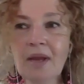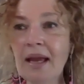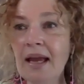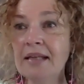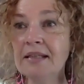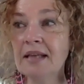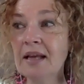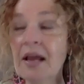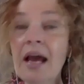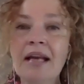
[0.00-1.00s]
And
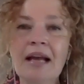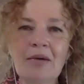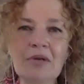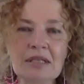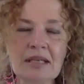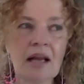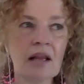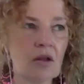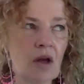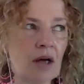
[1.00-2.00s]
then I will sell
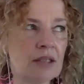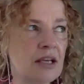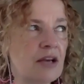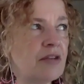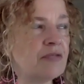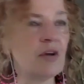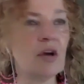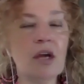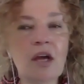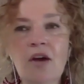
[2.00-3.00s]
a lot. If
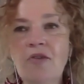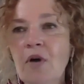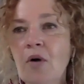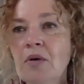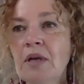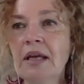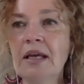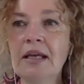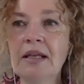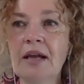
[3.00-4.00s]

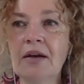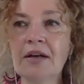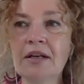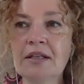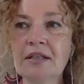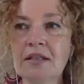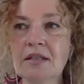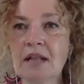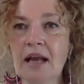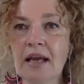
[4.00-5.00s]
only there
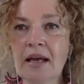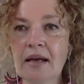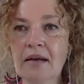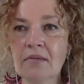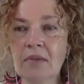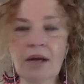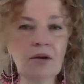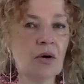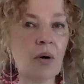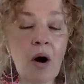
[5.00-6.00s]
is, like, I
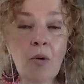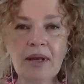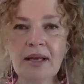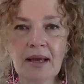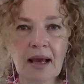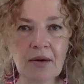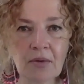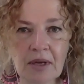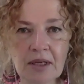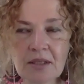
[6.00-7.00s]
don't know how many
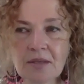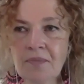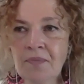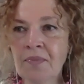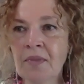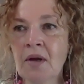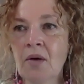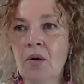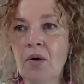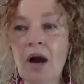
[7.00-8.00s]
galleries
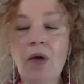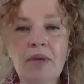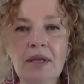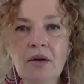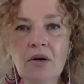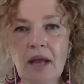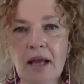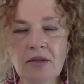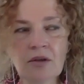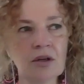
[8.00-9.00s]
or how many
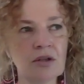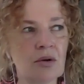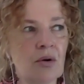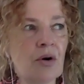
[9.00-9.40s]
collectors,